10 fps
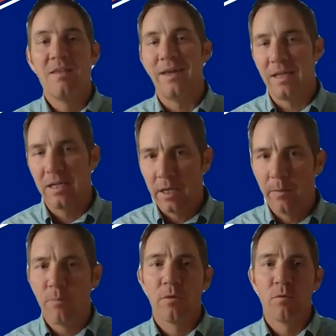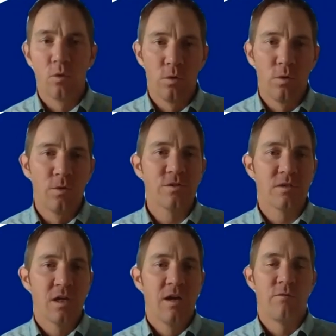They can come up with rules
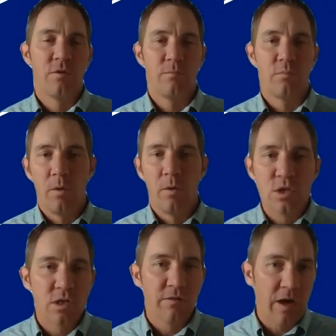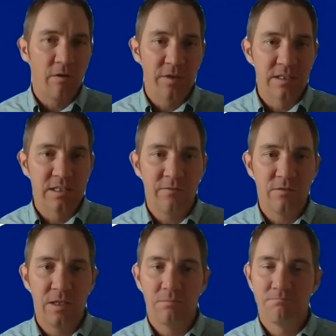for the promotion of health and
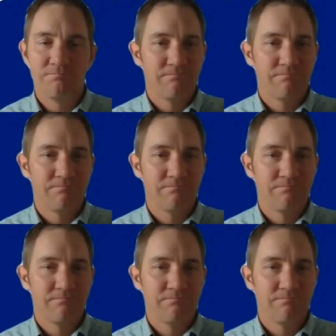safety,